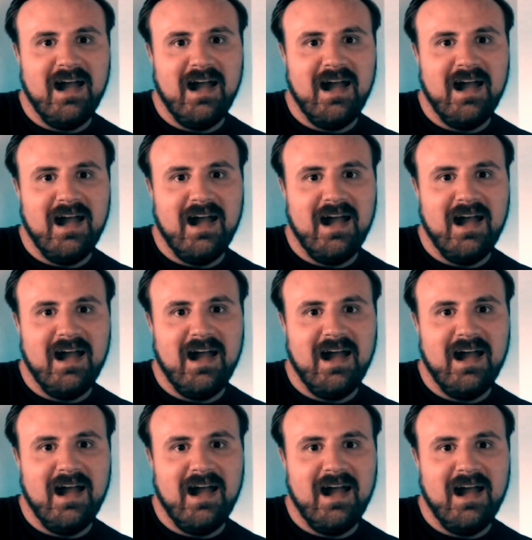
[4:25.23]
Other than the color
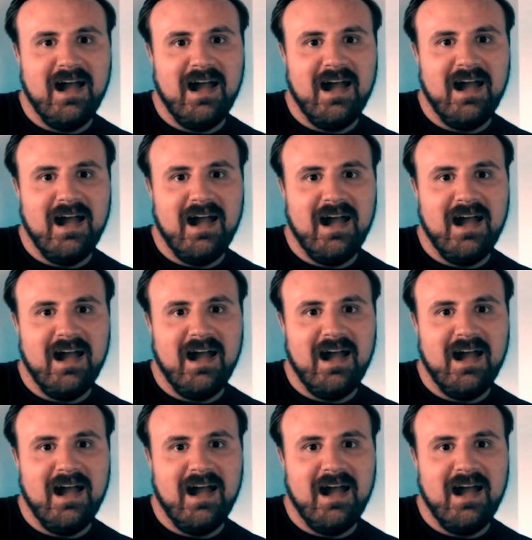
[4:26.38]
matchups, I don't see him
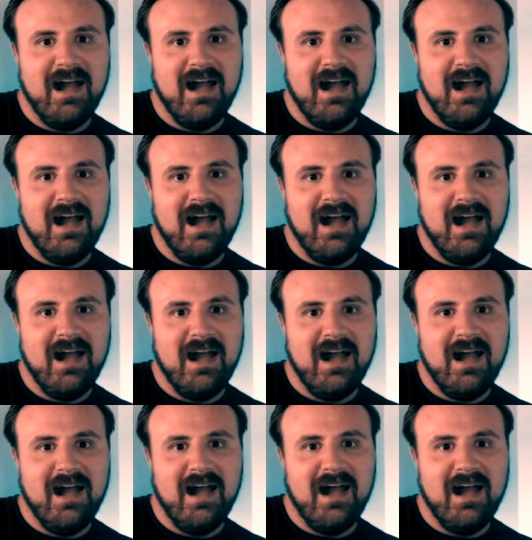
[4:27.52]
doing that much different.
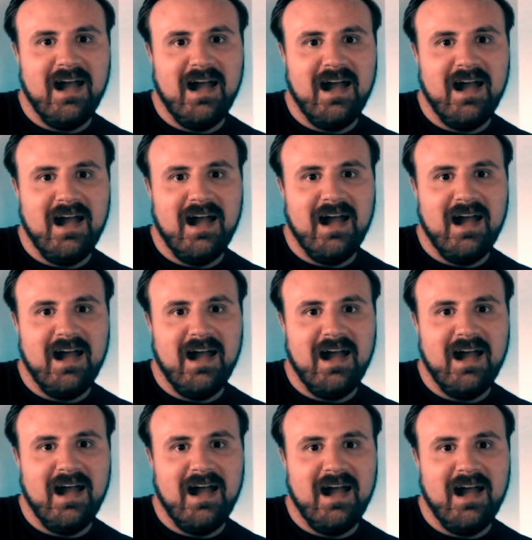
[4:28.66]
But hey, if you disagree with me,
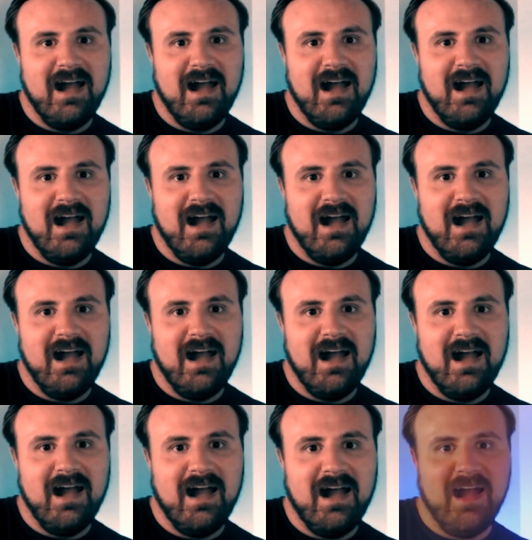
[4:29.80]
let me know.
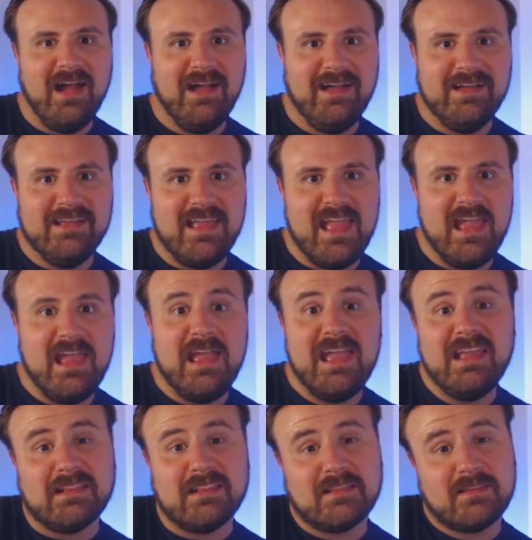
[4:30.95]

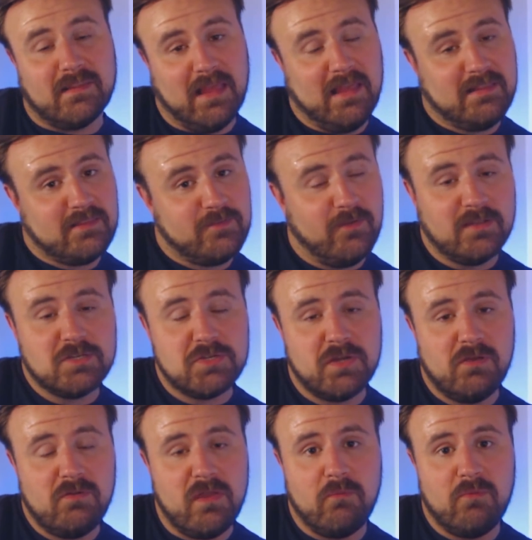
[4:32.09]
It's
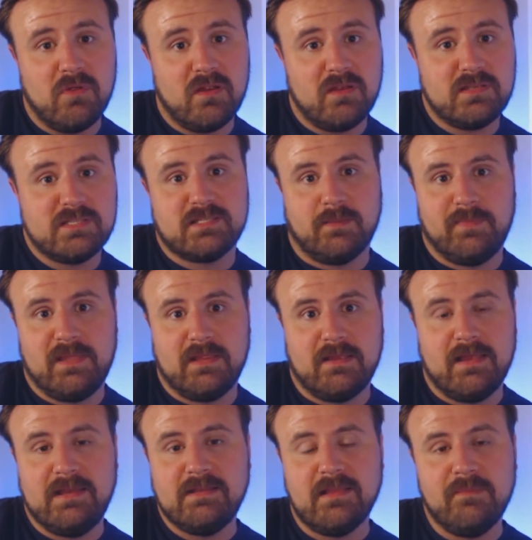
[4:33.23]
functional. It works. I
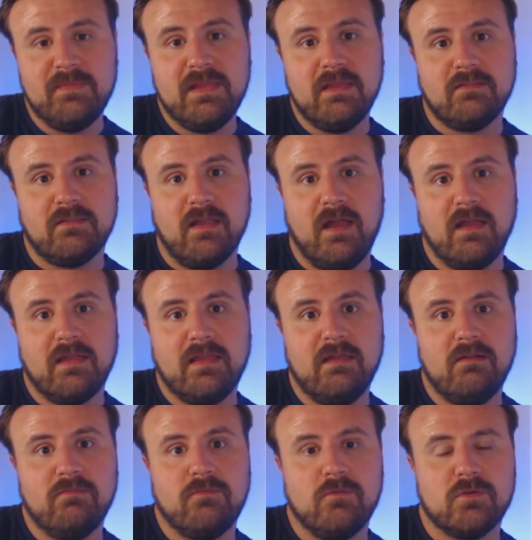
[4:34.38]
mean, anytime you
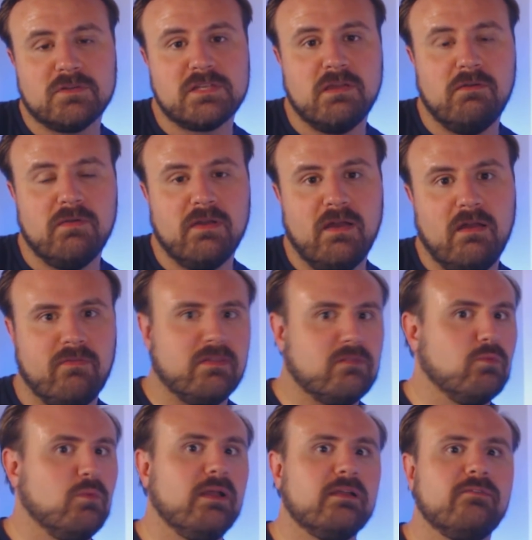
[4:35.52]
get Gale Force going
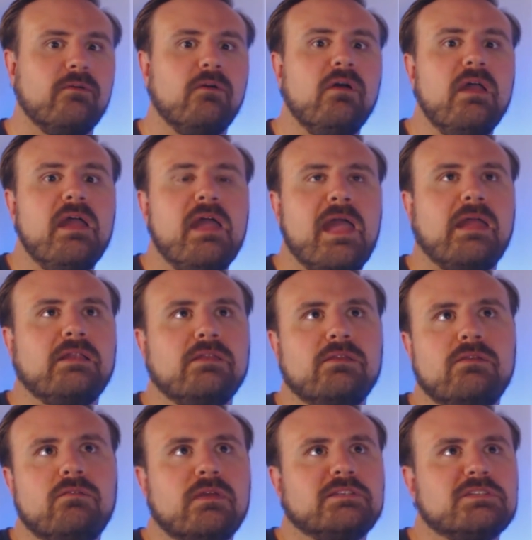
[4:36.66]
off, it's wonderful,
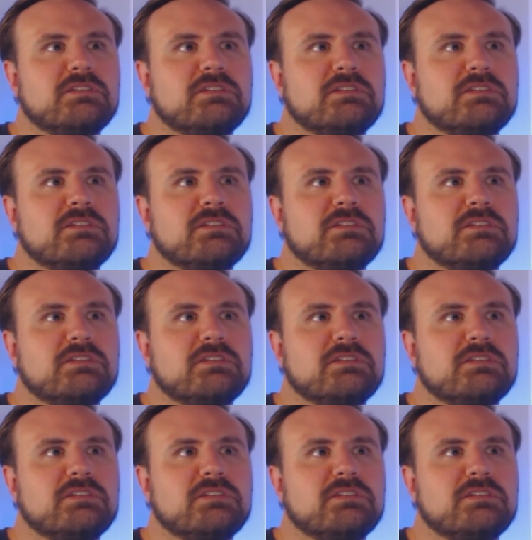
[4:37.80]
and you